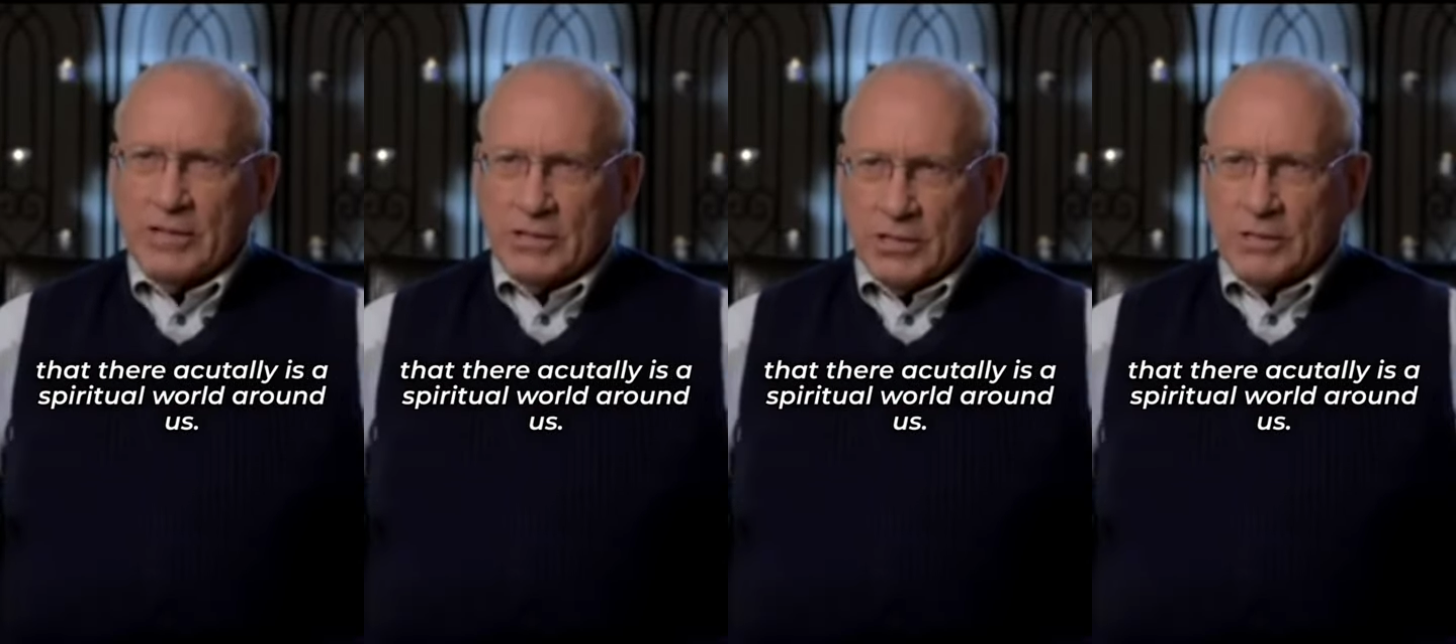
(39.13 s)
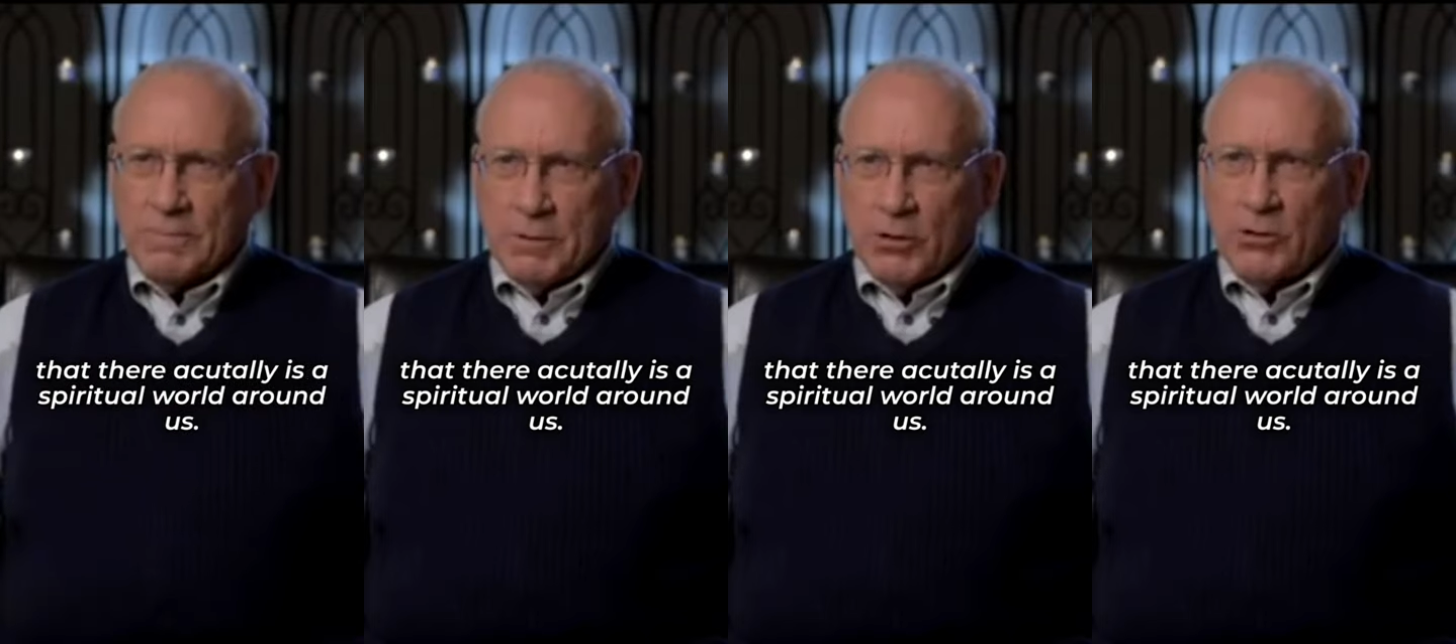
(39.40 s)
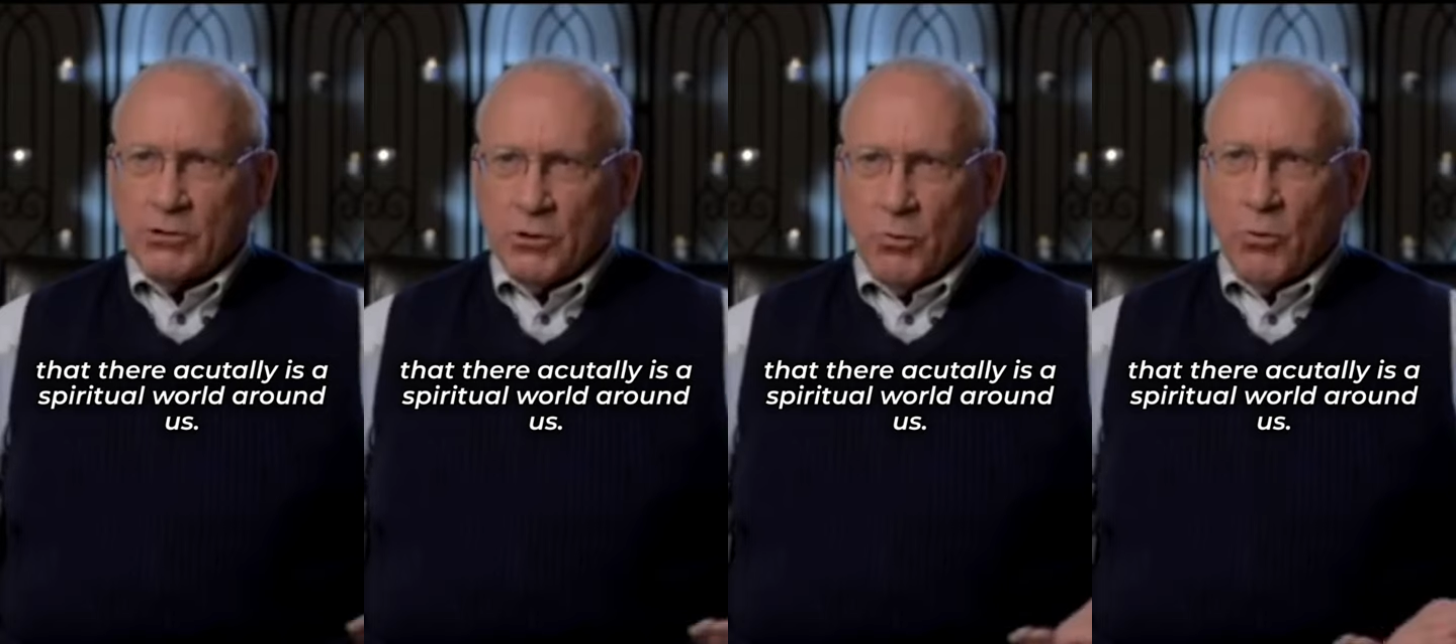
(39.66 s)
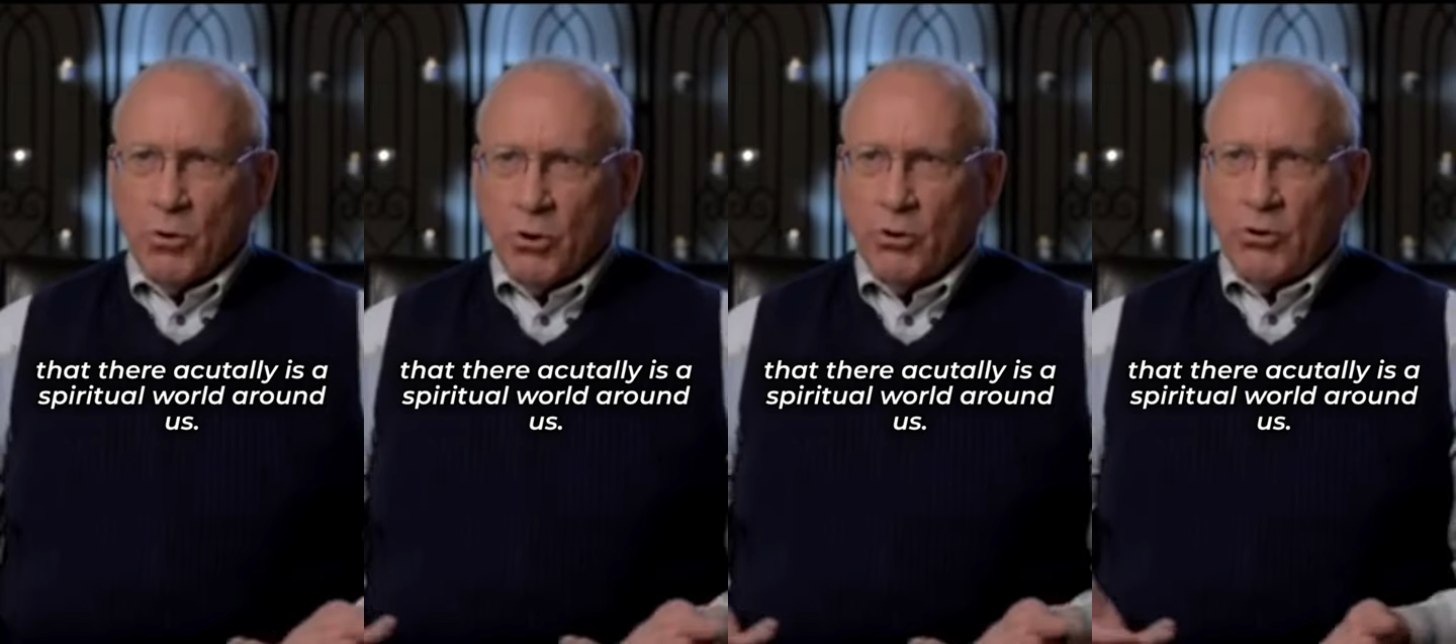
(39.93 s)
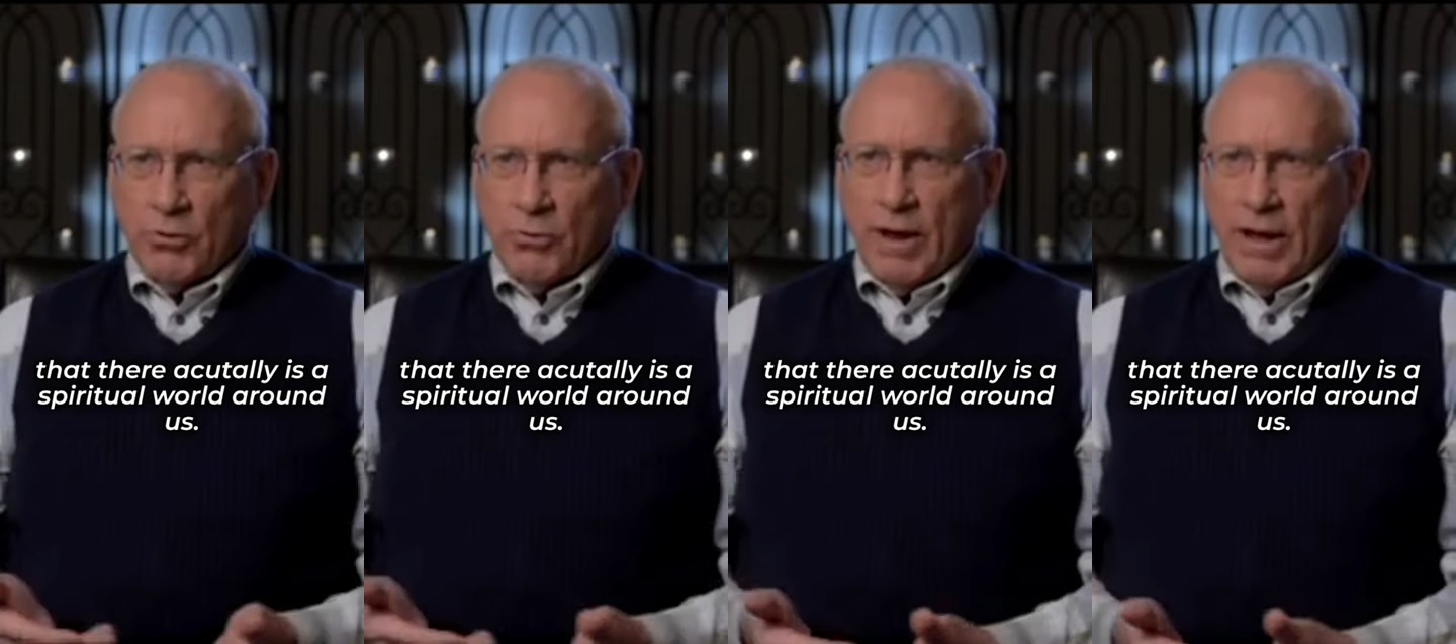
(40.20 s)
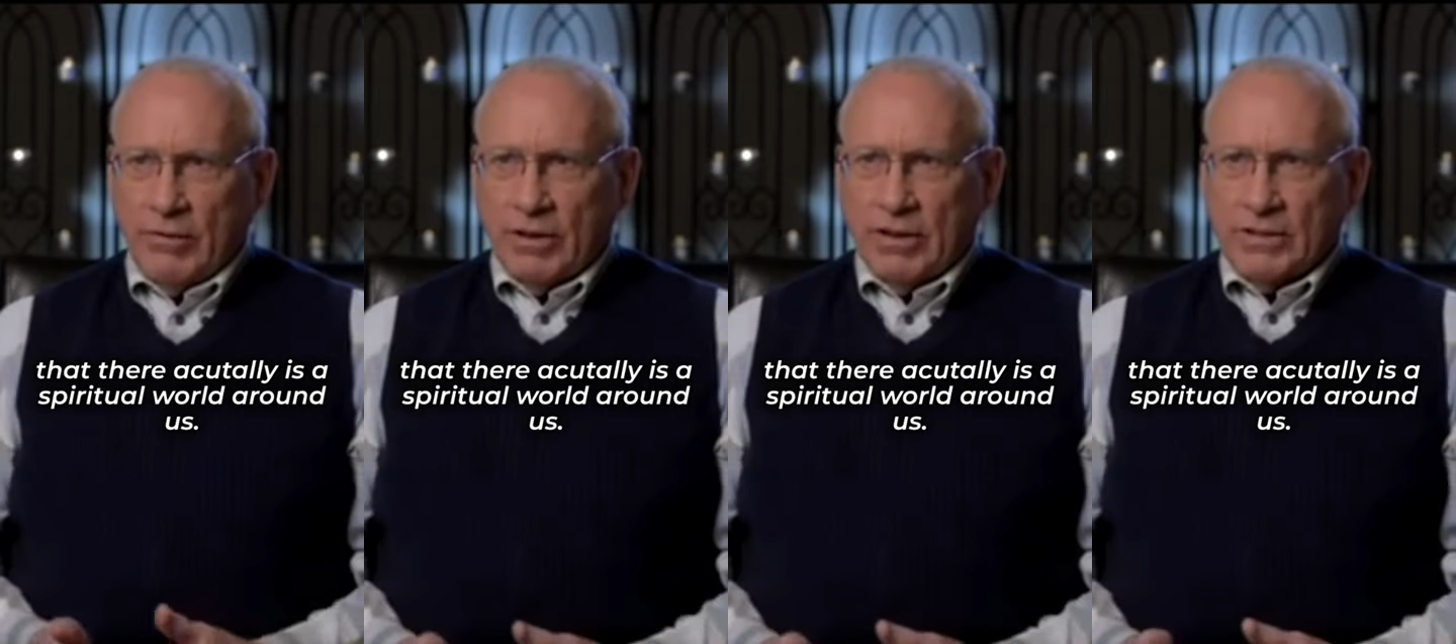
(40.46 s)
is a spiritual world
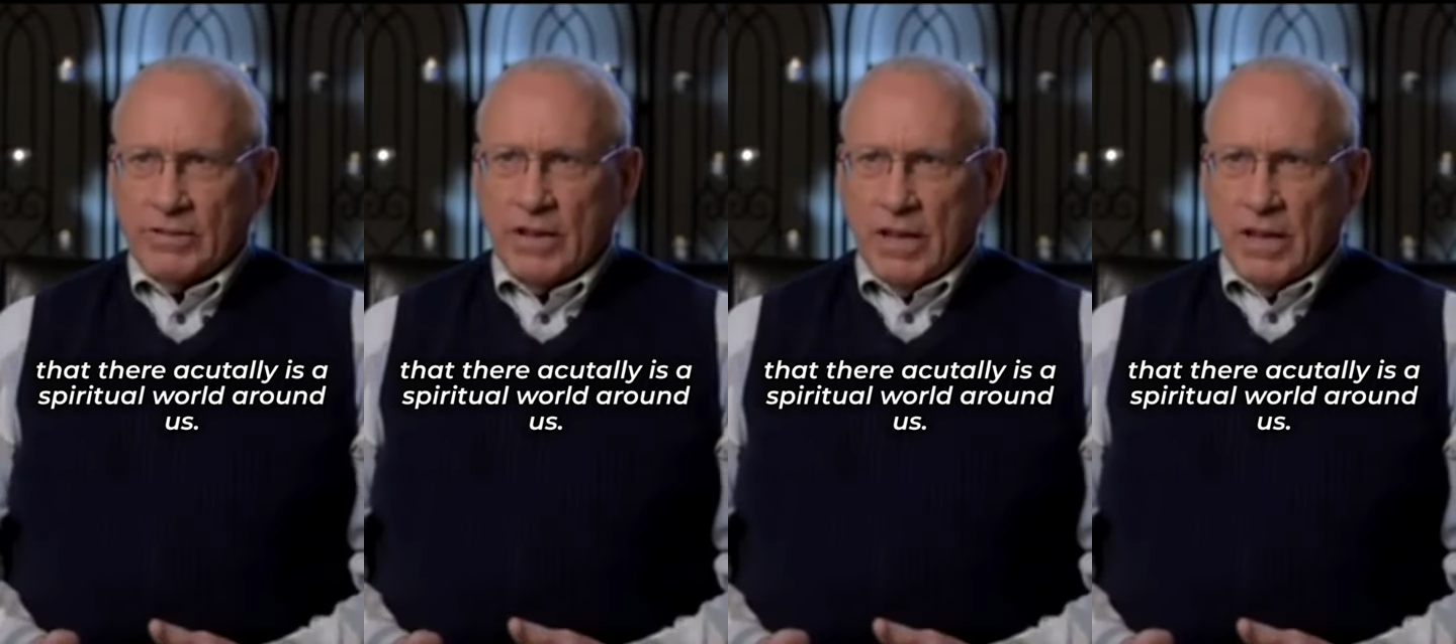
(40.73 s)
around us.